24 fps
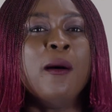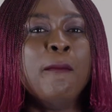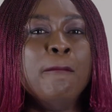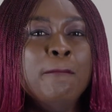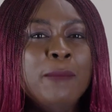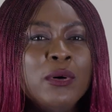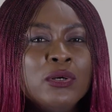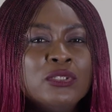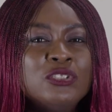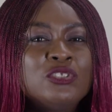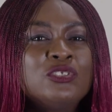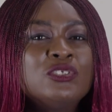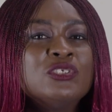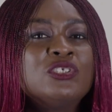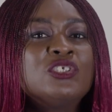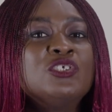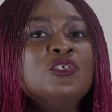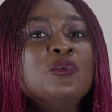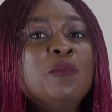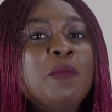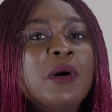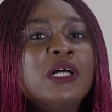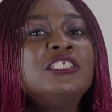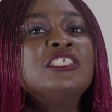but to
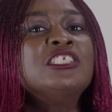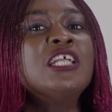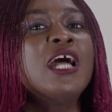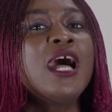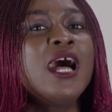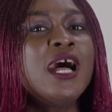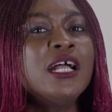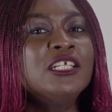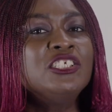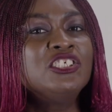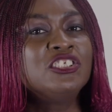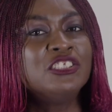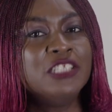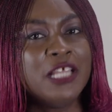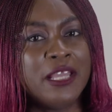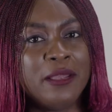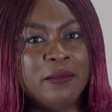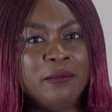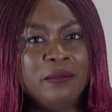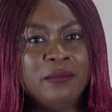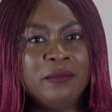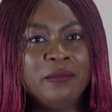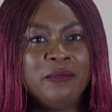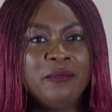supercharge
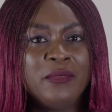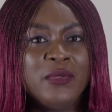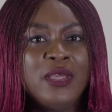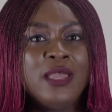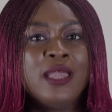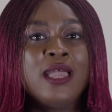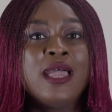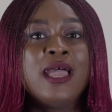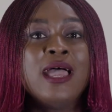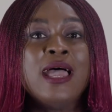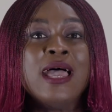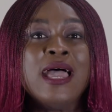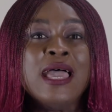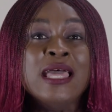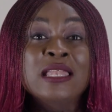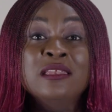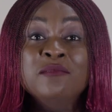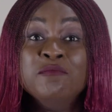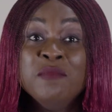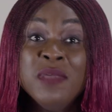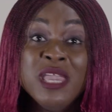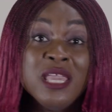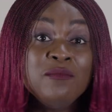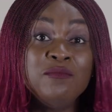them. And
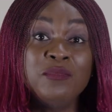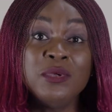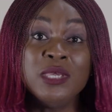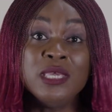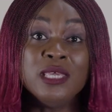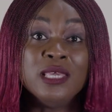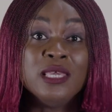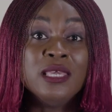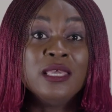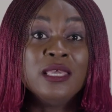maybe,